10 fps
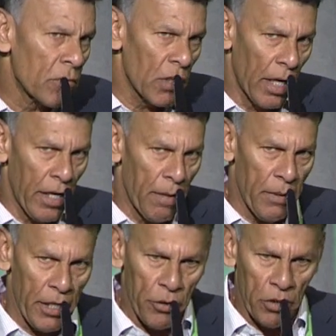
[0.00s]
I can't be
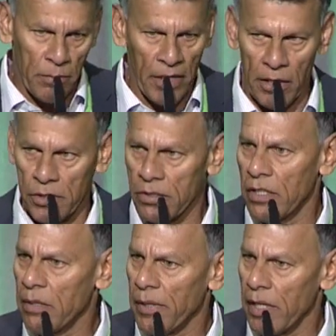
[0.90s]
at a union meeting on
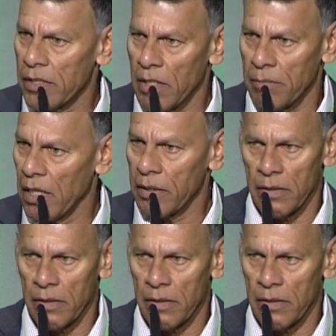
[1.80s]
Sunday because I'm not